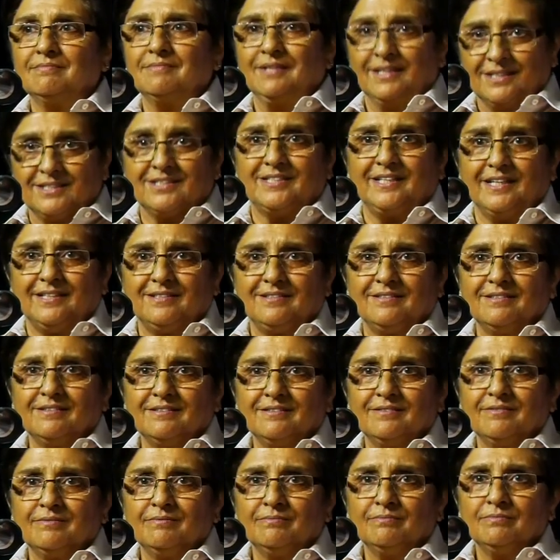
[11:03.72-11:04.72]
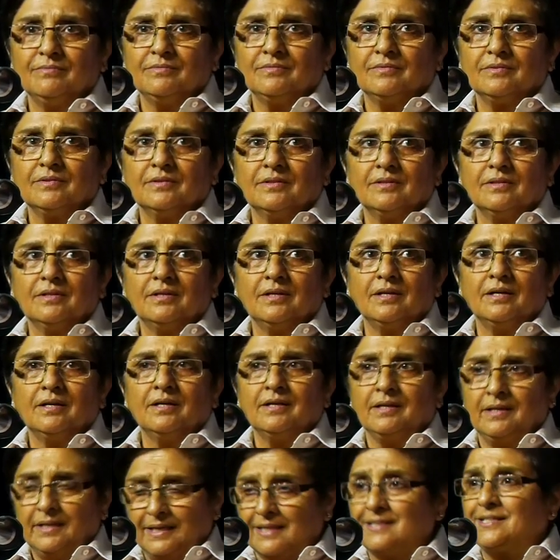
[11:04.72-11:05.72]
Isn't it?
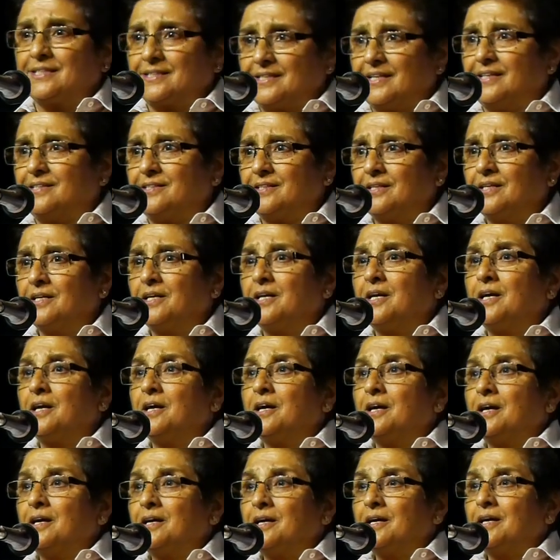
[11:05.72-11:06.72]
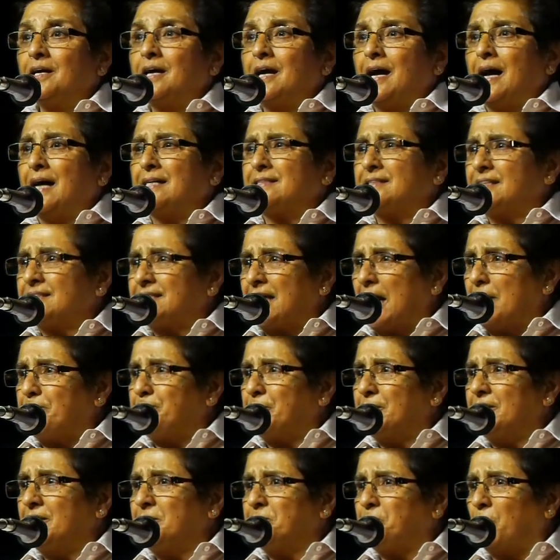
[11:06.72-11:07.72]
Isn't it? Has this
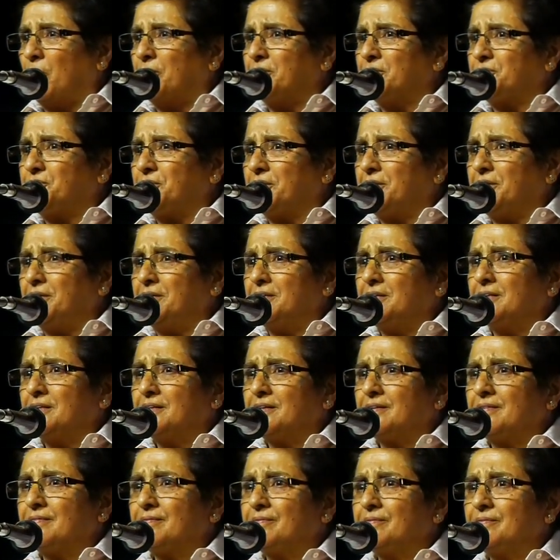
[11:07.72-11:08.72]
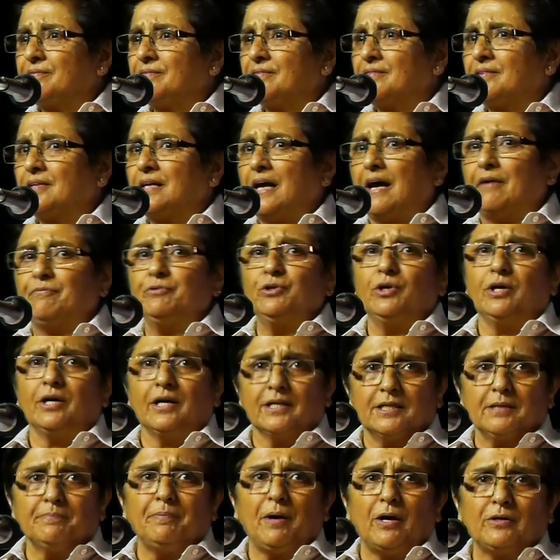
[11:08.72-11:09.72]
happened in Puducherry? Have you
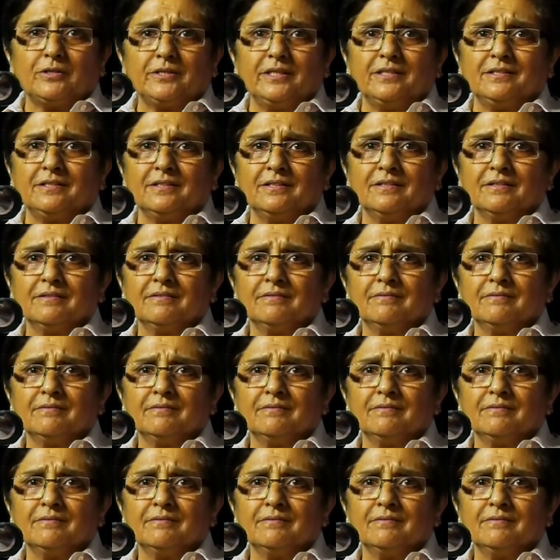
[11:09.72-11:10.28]
heard about it?